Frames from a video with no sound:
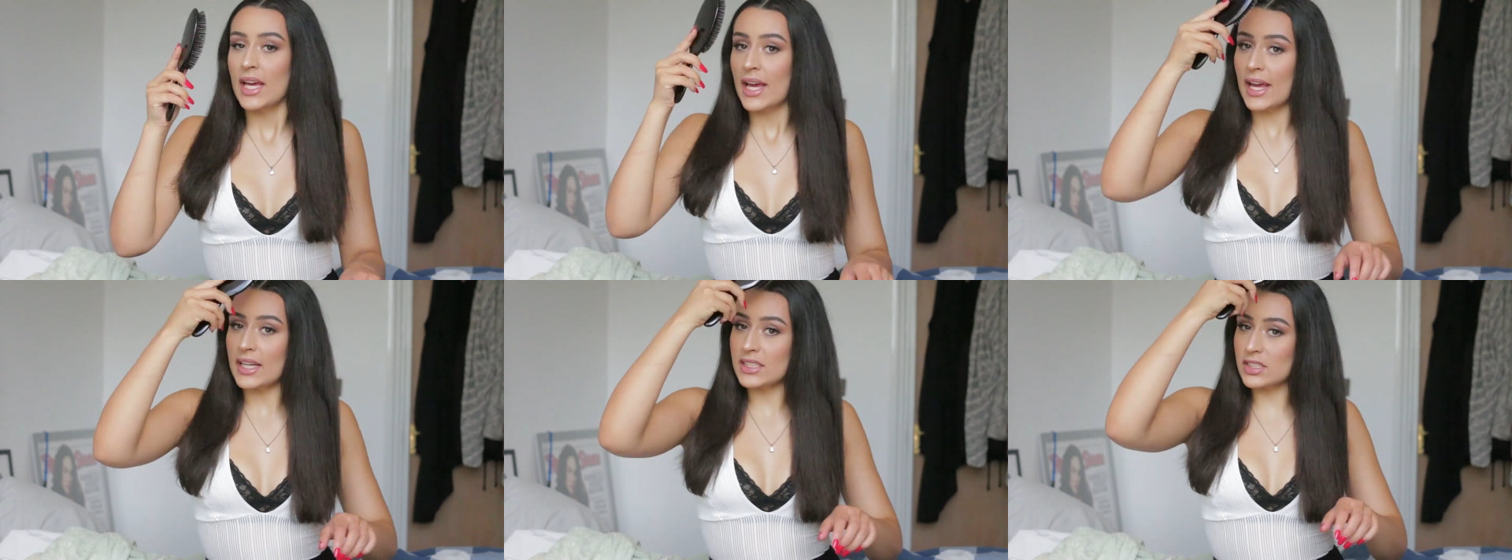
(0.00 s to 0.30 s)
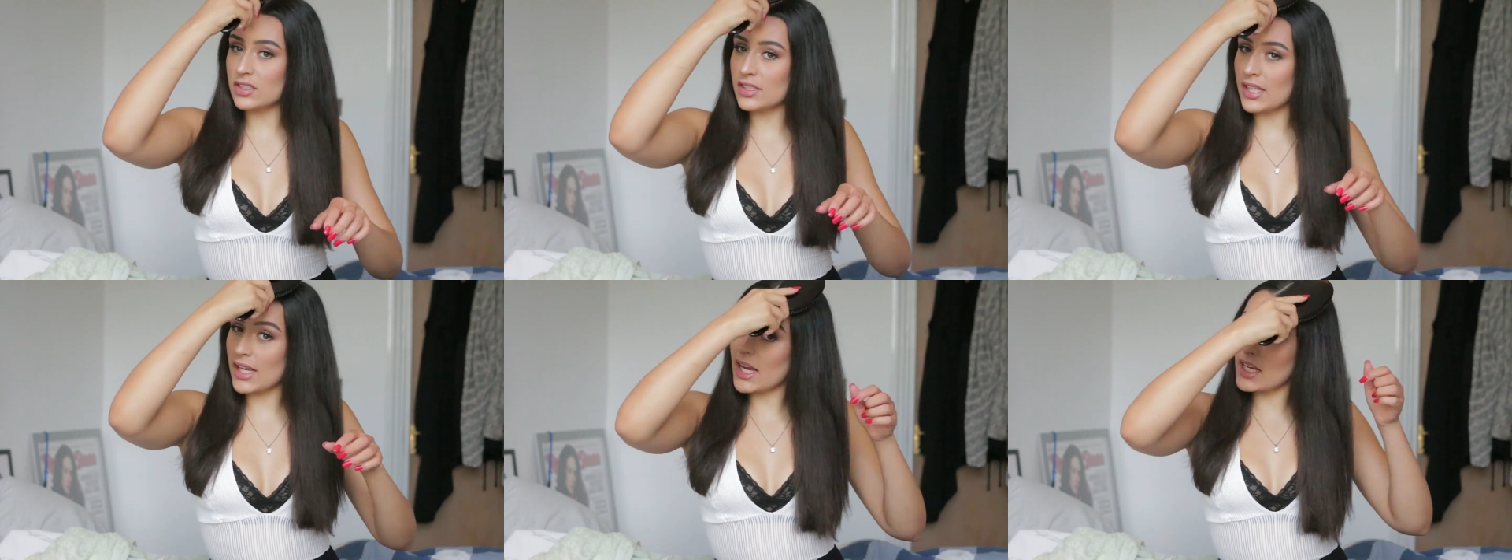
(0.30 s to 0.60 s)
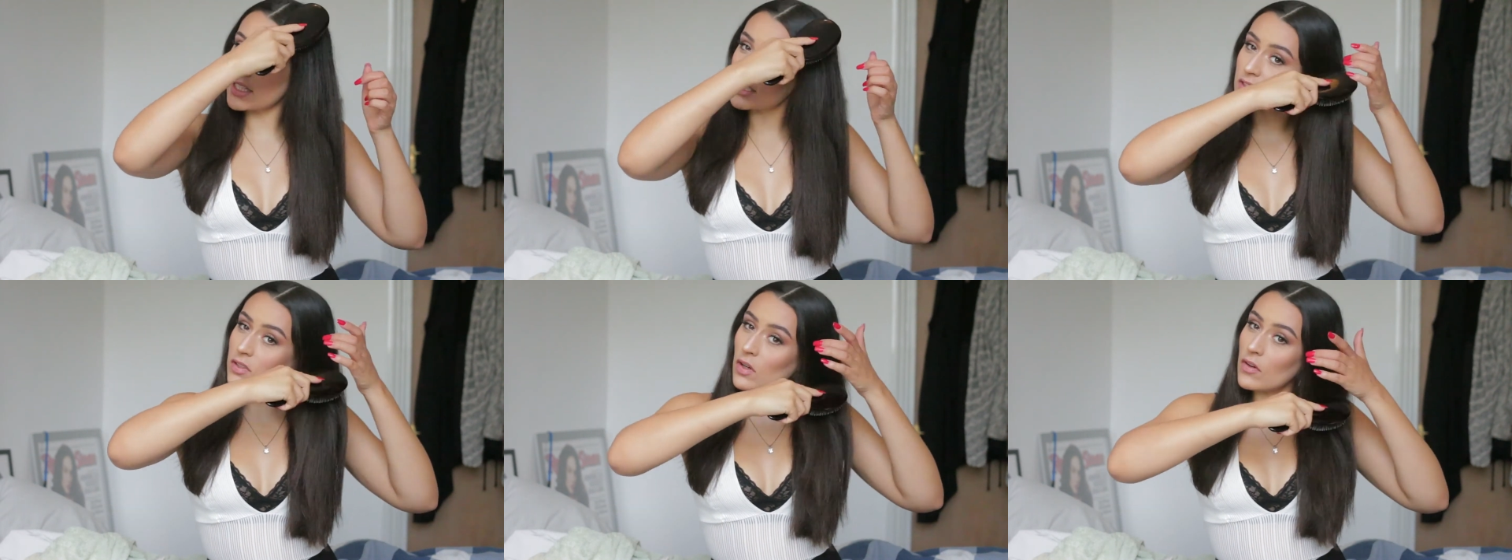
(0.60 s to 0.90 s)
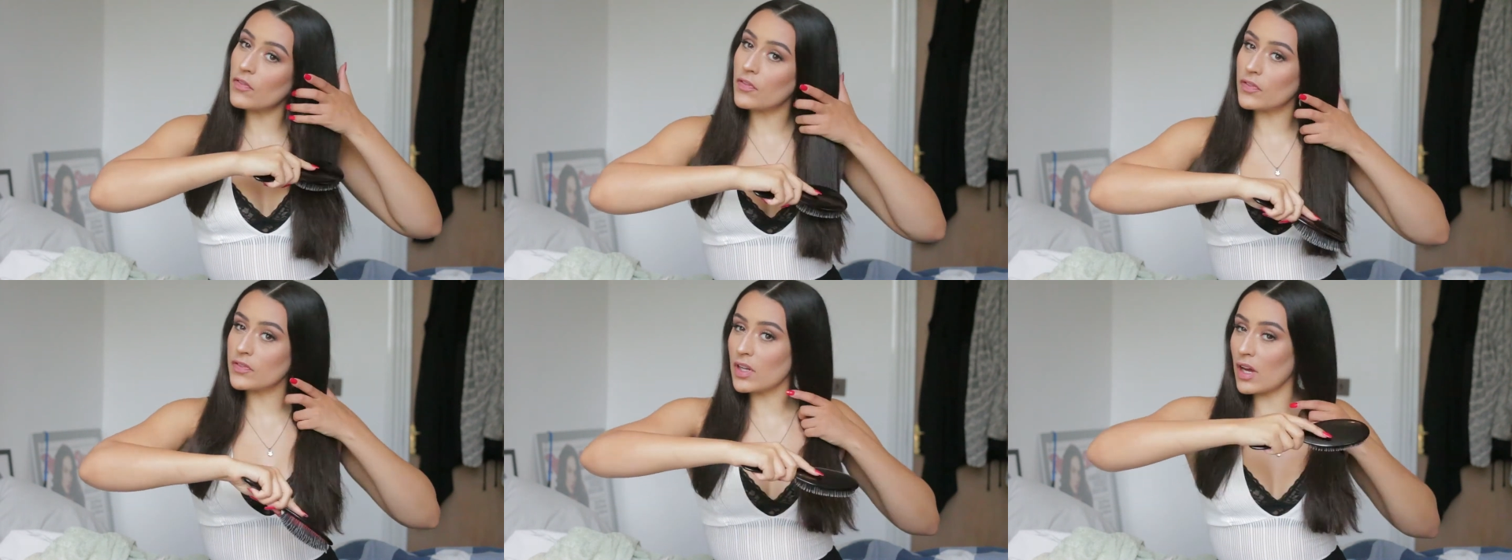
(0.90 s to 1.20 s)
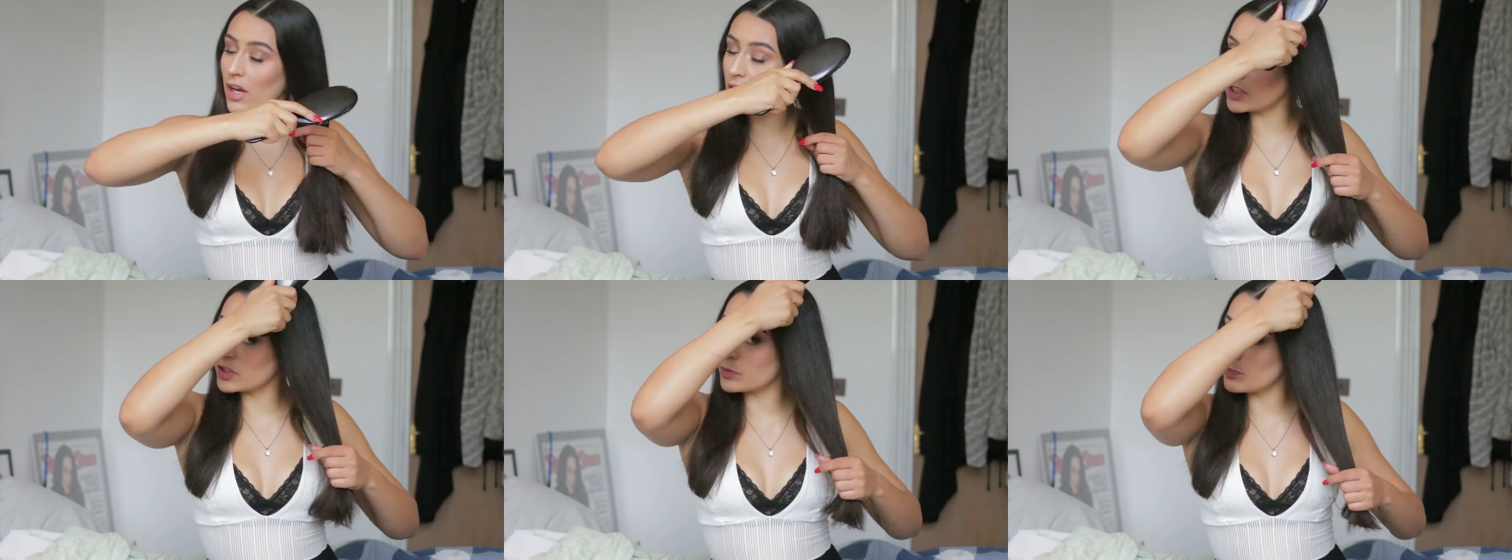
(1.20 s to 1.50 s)
It's just like a soft
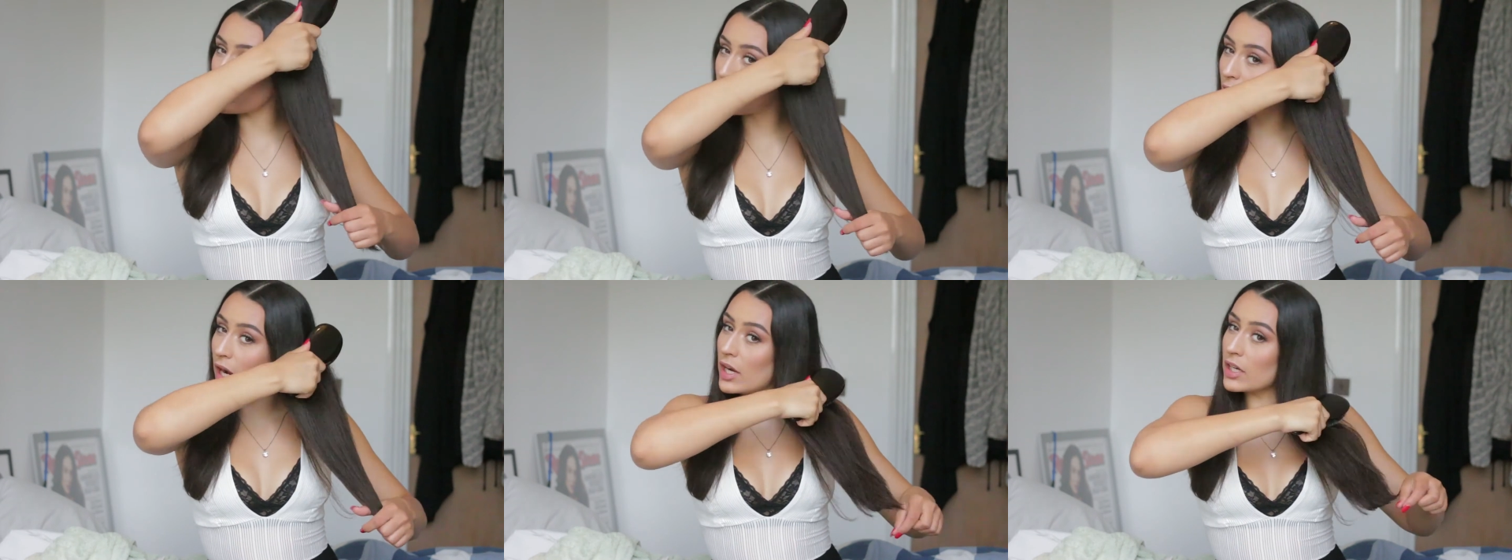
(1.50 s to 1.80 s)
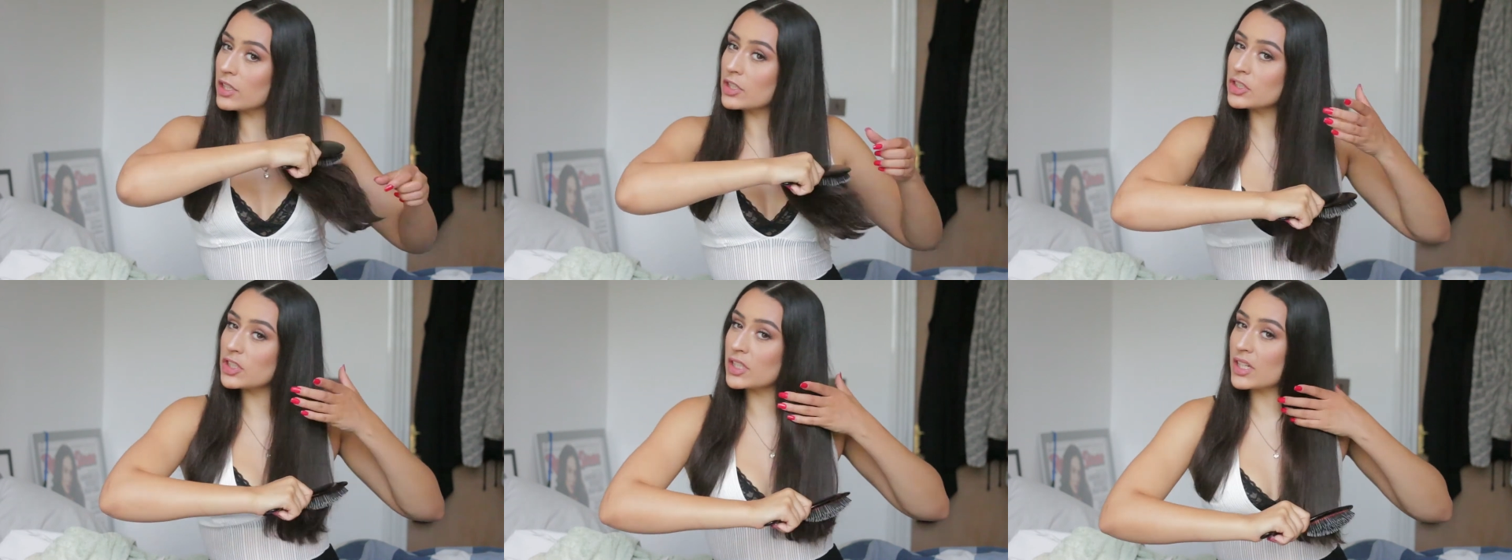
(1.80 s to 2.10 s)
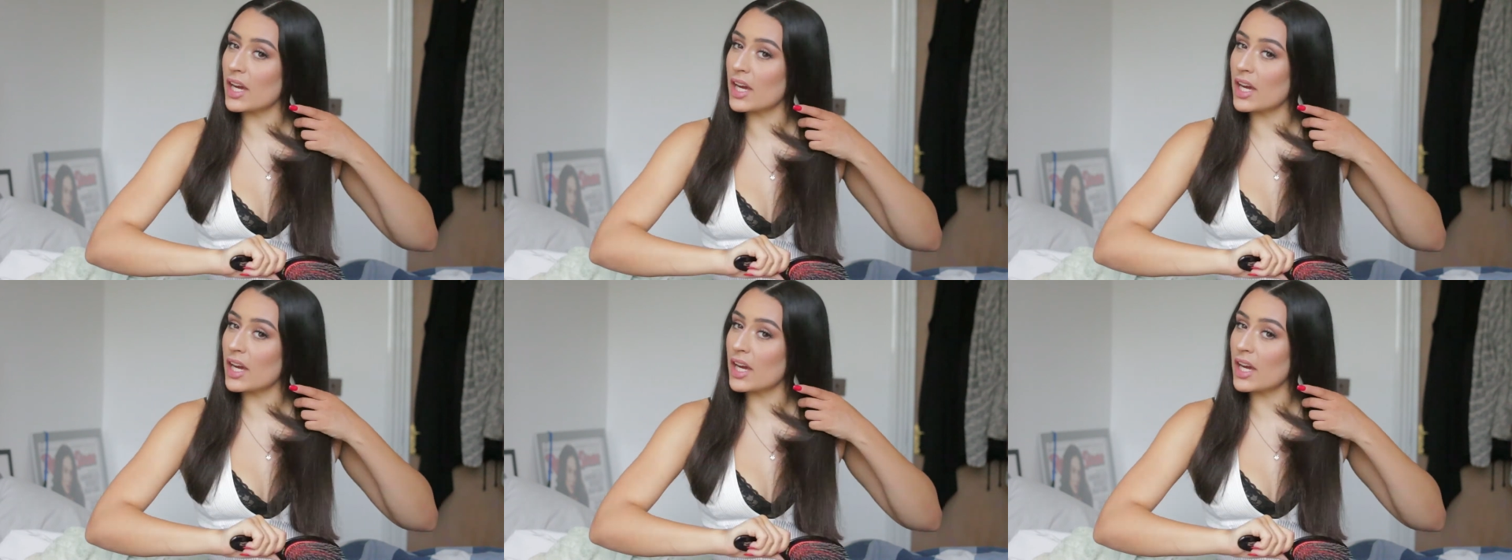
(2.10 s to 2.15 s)
touch brush,